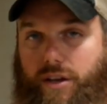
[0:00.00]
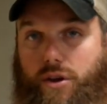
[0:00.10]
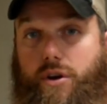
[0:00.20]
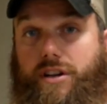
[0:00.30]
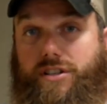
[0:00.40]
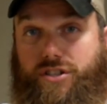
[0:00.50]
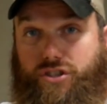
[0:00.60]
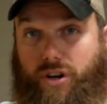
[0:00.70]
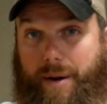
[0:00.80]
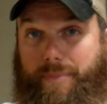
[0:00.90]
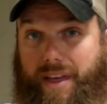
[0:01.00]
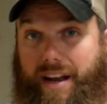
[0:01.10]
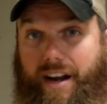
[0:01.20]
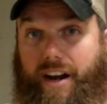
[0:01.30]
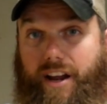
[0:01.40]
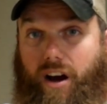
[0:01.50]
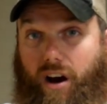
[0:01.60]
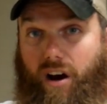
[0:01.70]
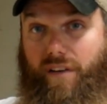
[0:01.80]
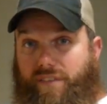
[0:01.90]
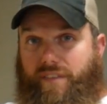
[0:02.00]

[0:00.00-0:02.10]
you can just scrape that area off.